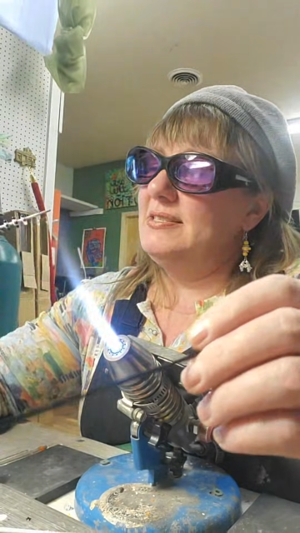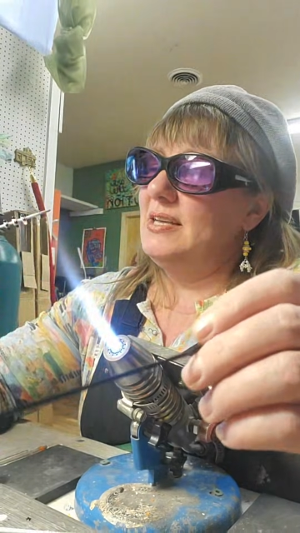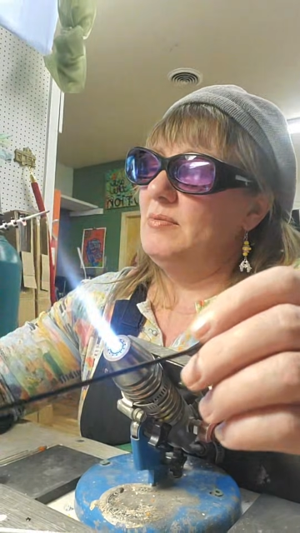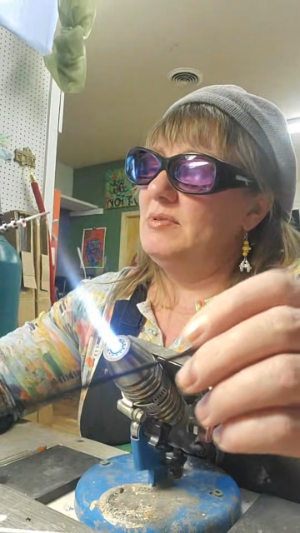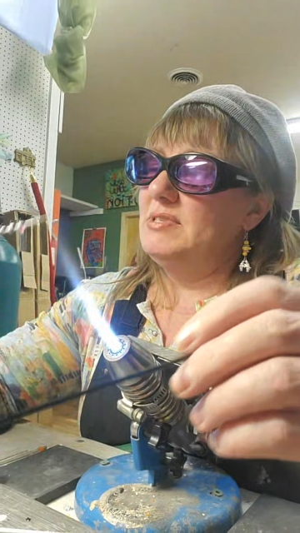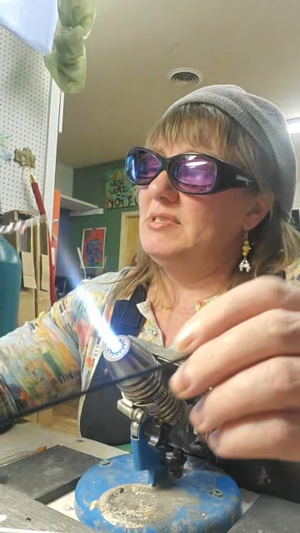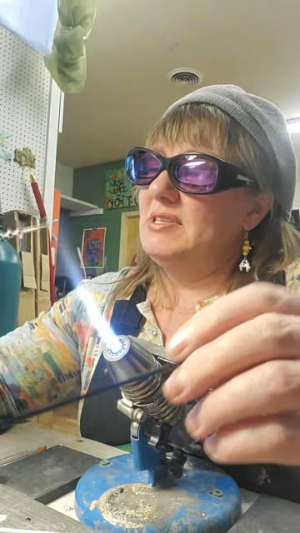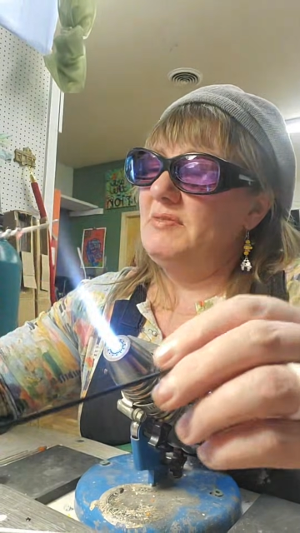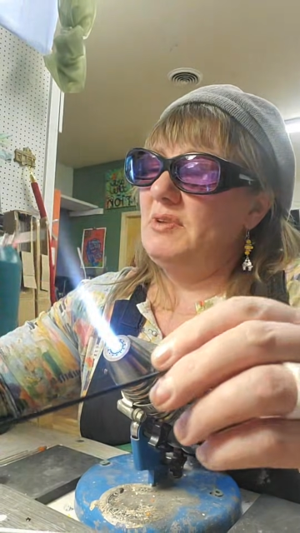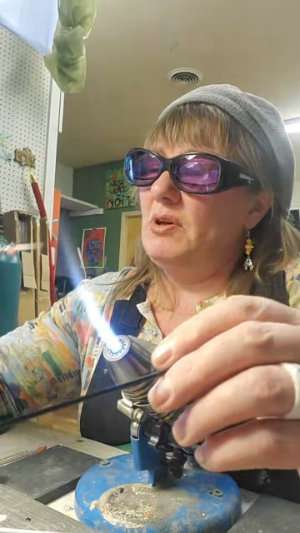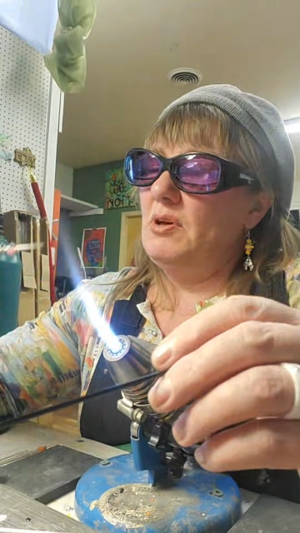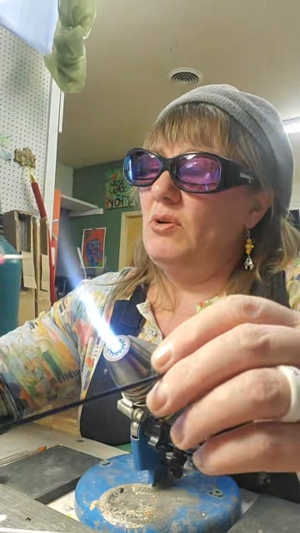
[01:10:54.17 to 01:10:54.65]
I
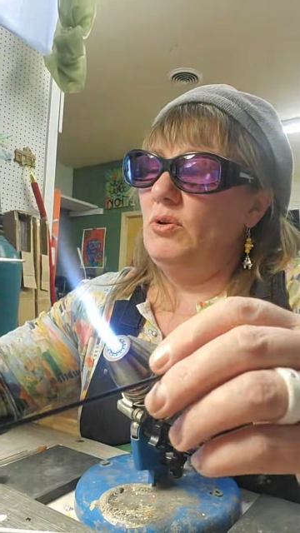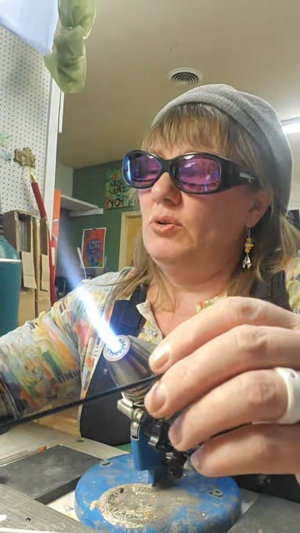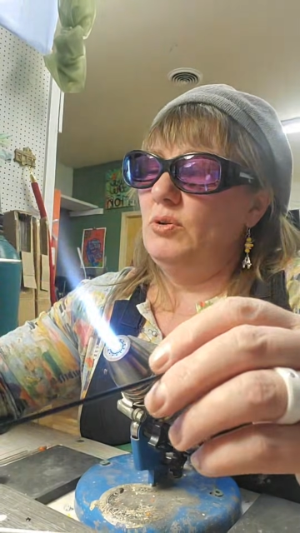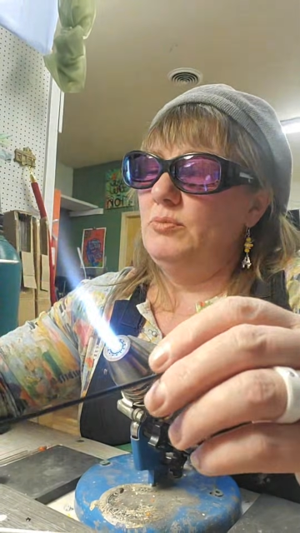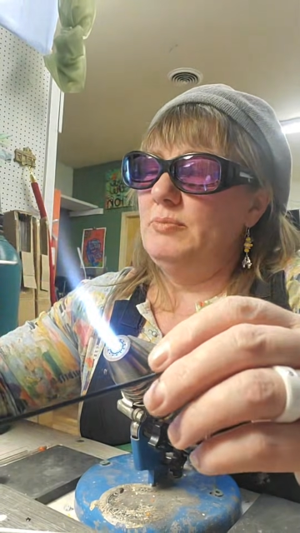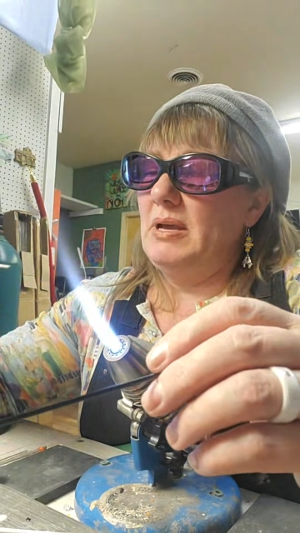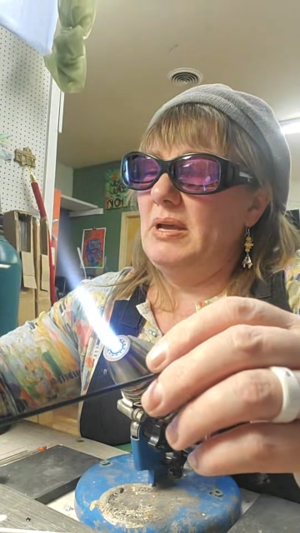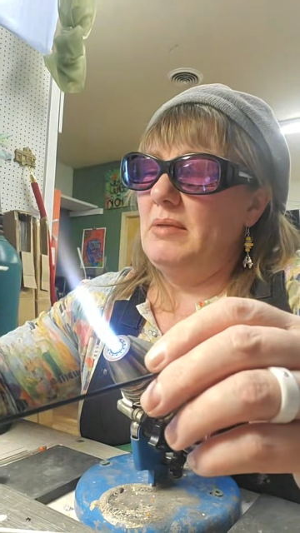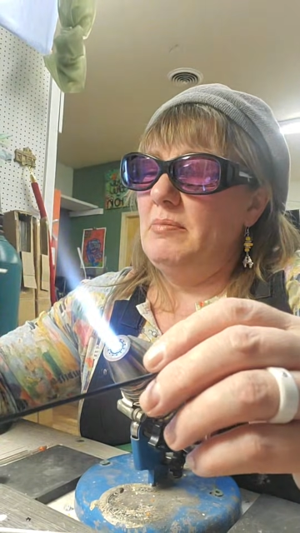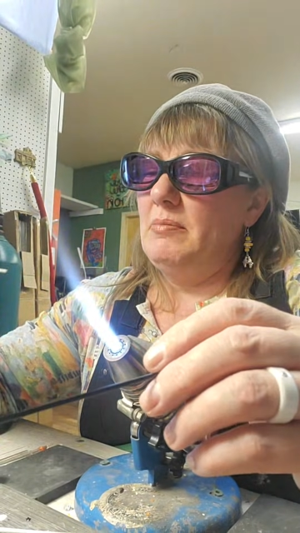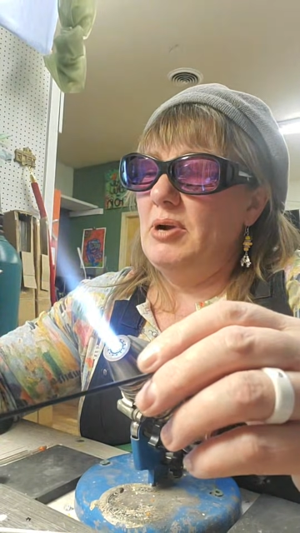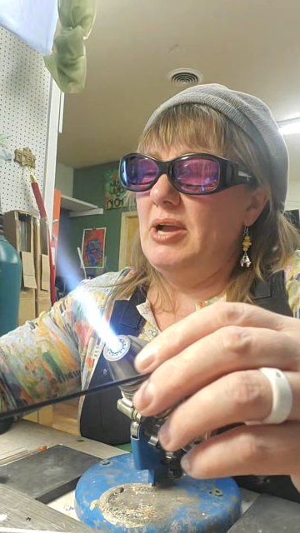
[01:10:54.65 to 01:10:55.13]
almost have to
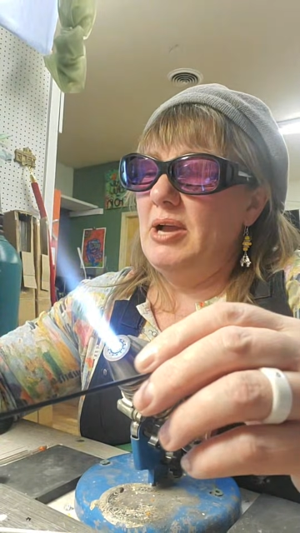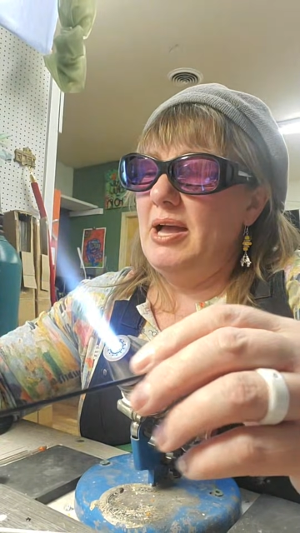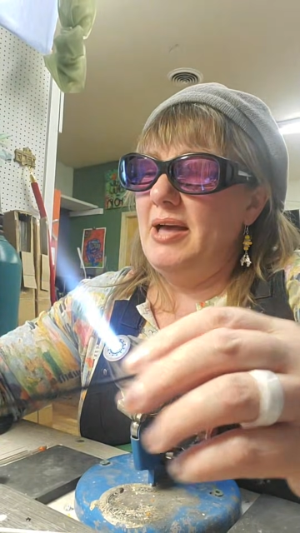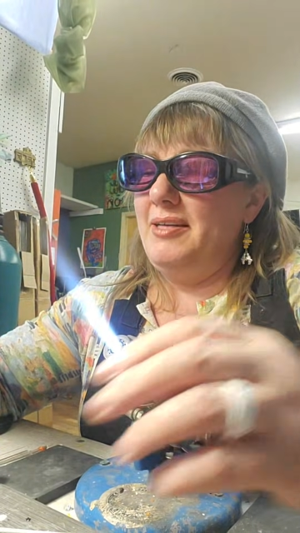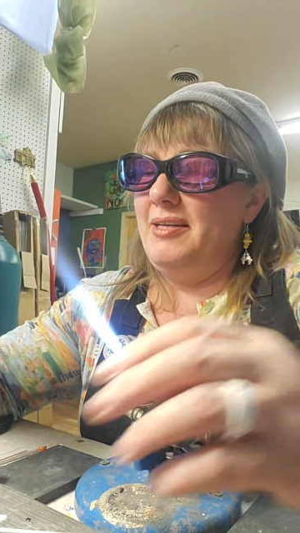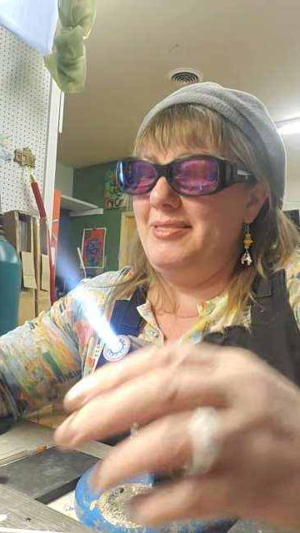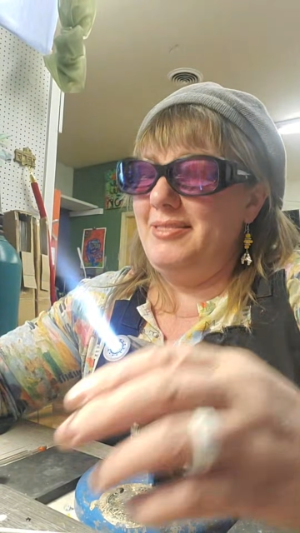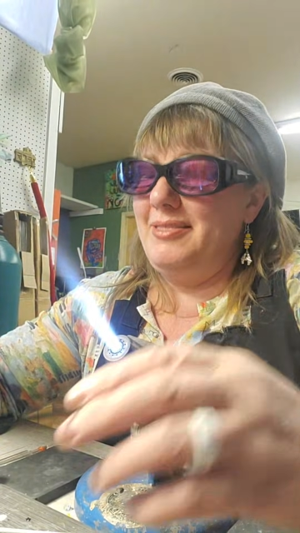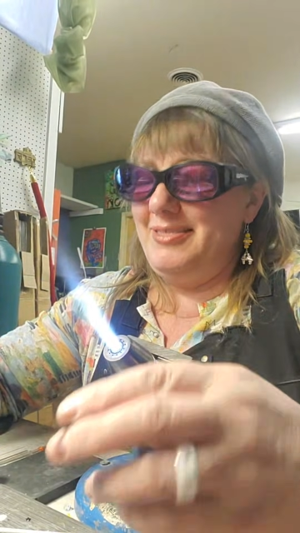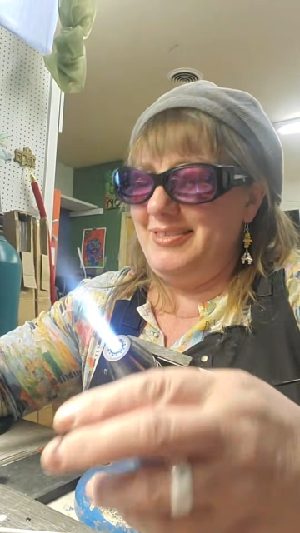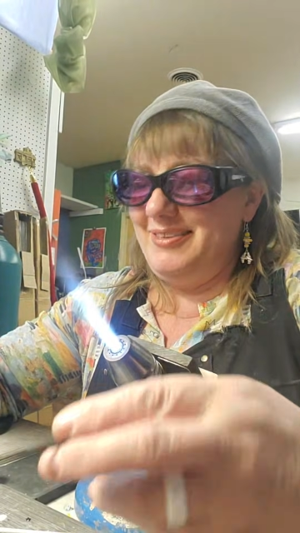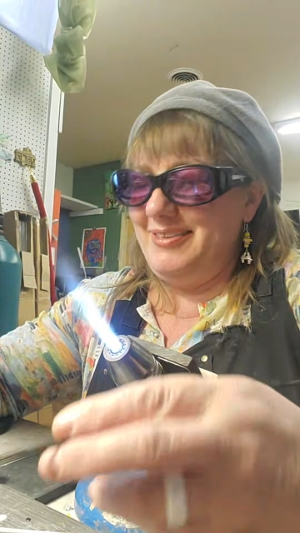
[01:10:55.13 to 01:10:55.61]
hold my breath.